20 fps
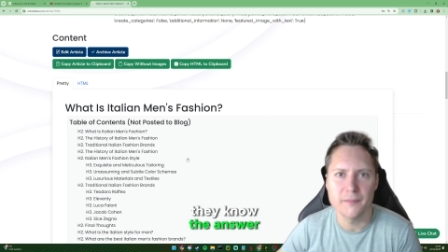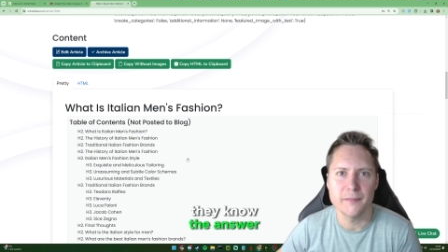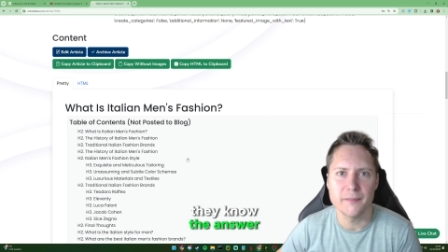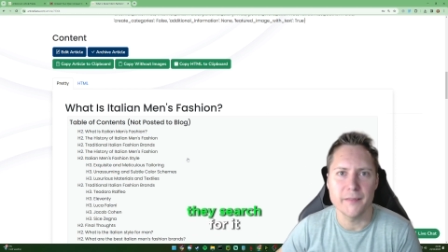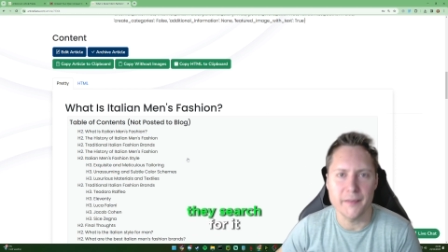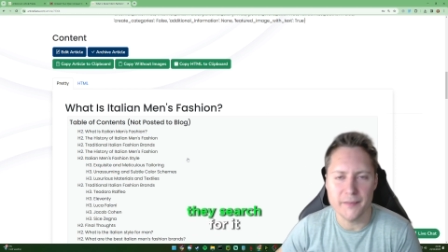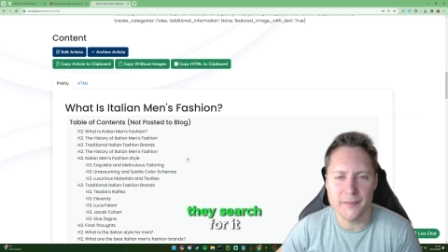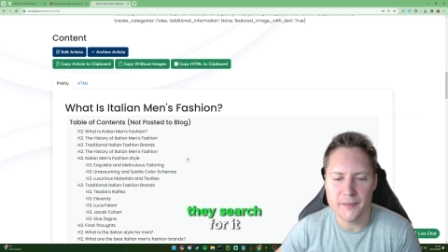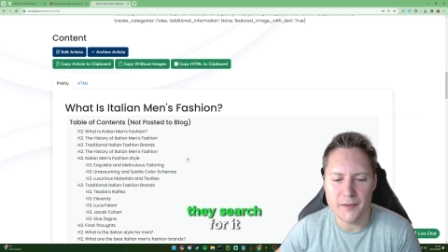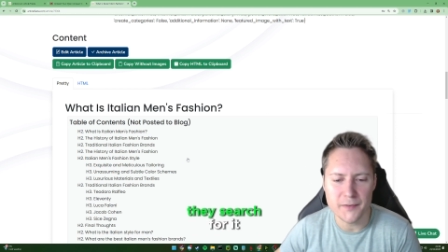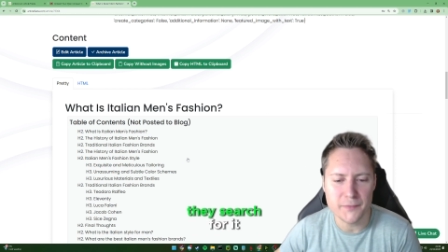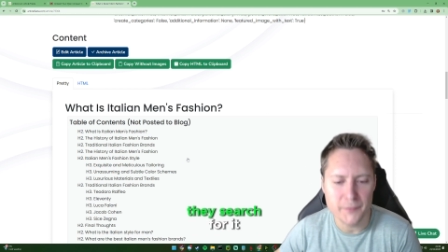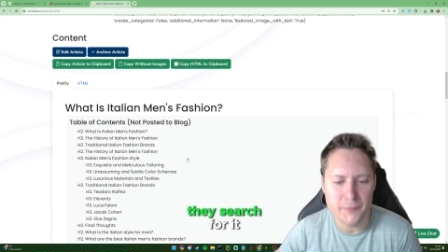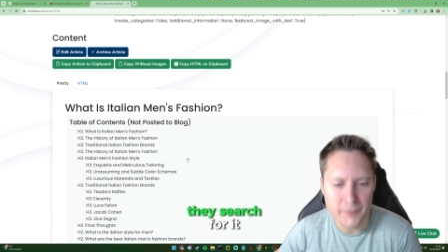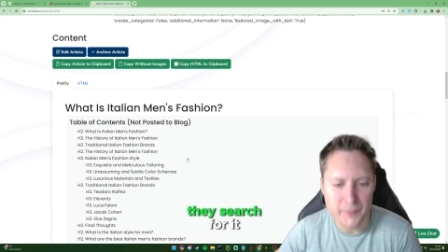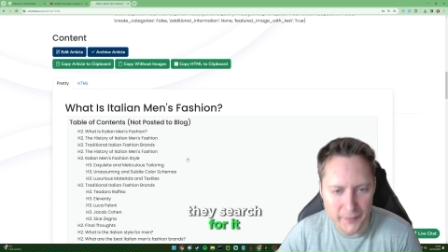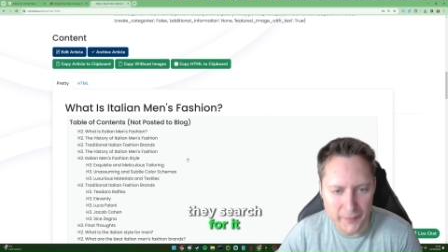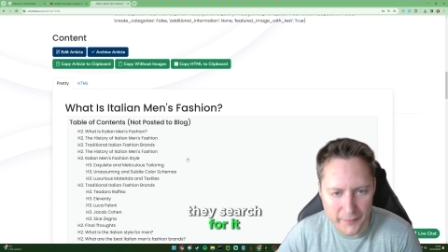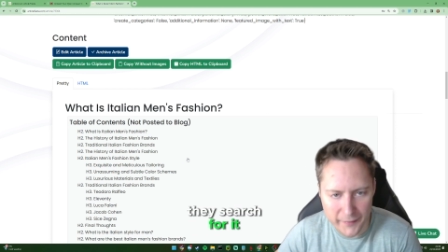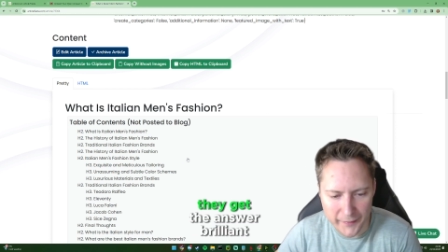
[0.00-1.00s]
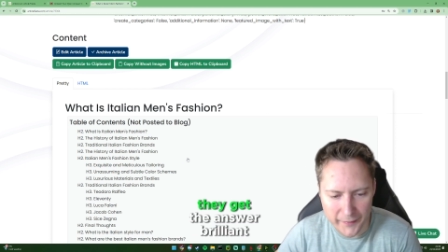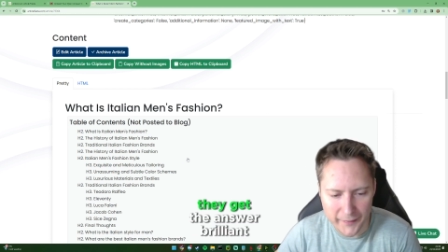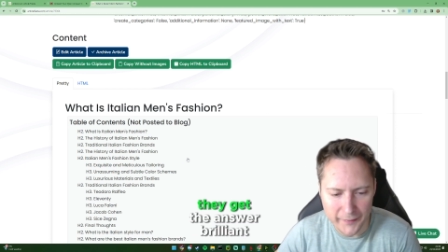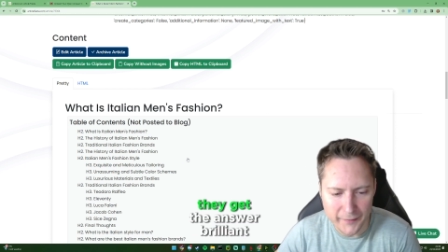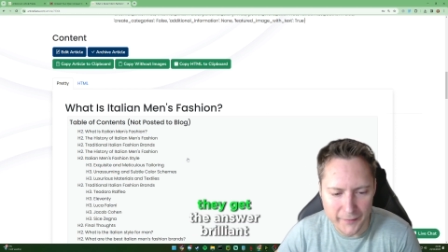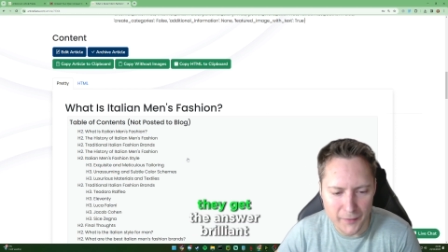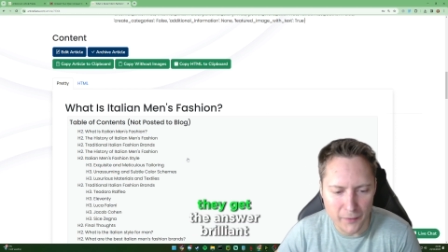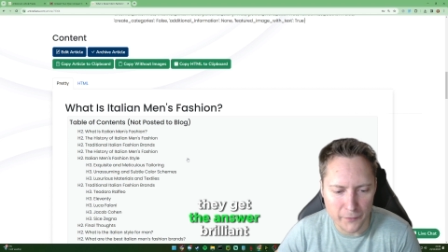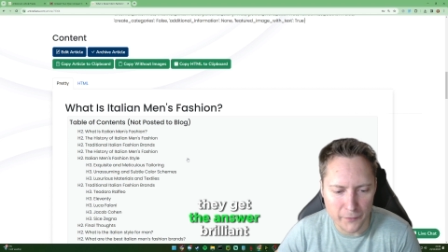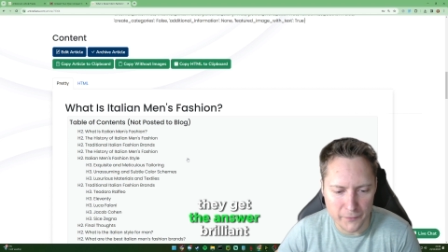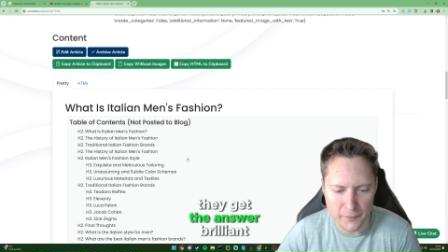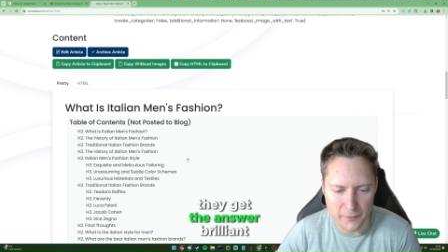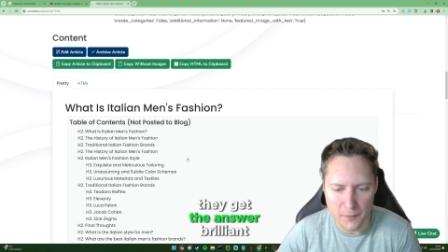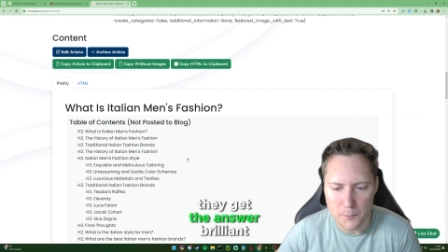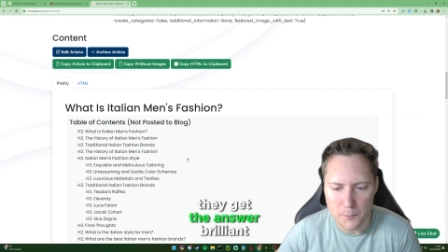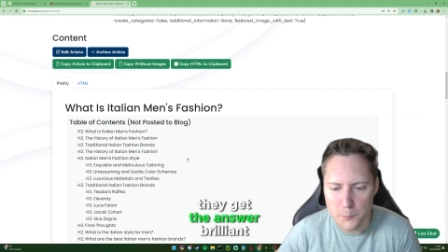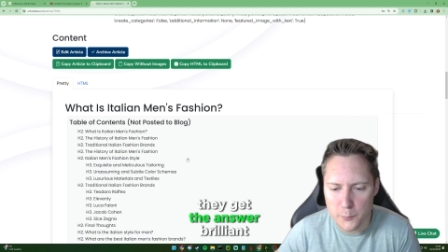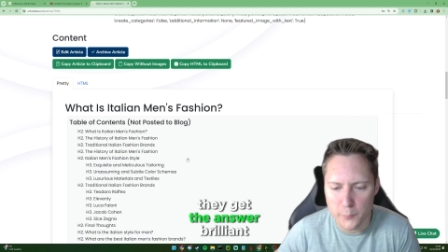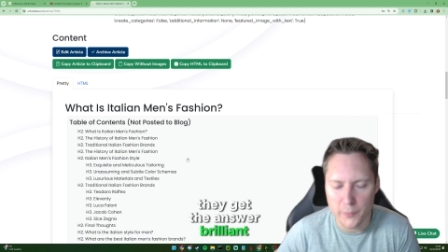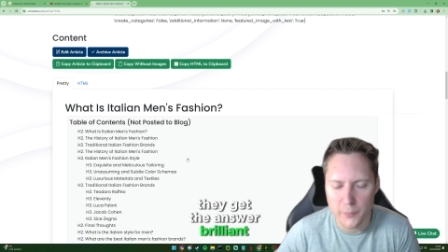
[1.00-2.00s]
They search for it, they get the answer.
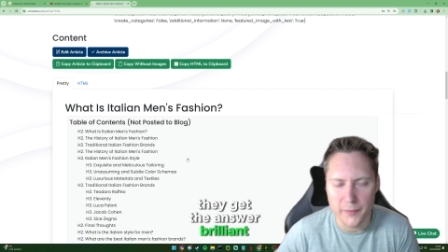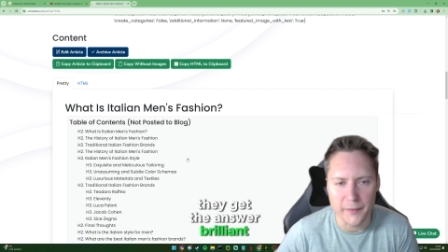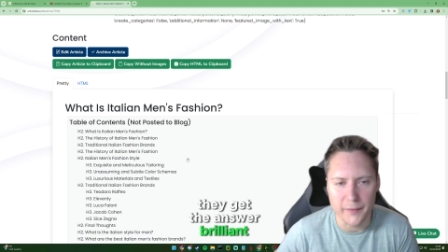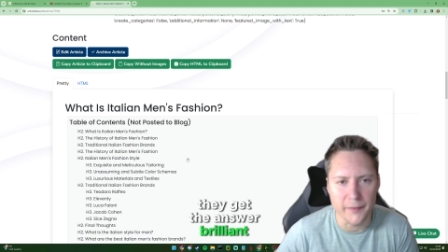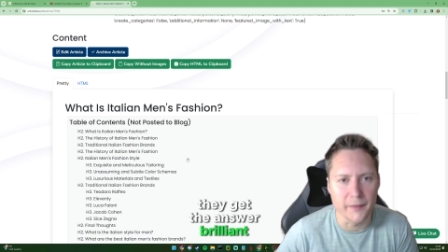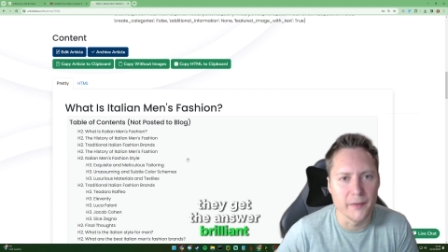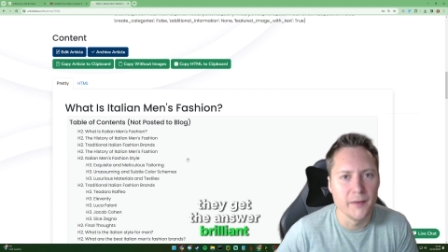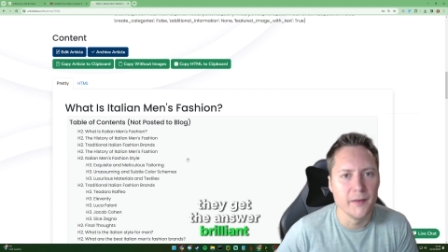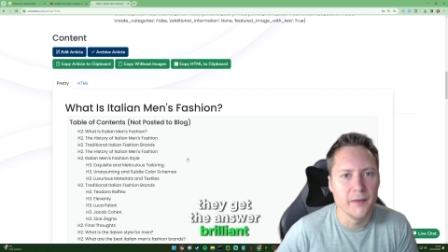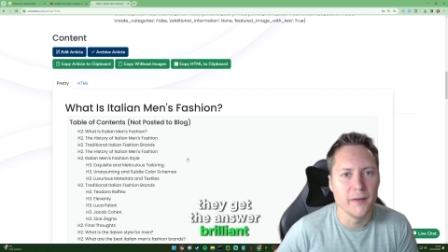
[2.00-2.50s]
Brilliant.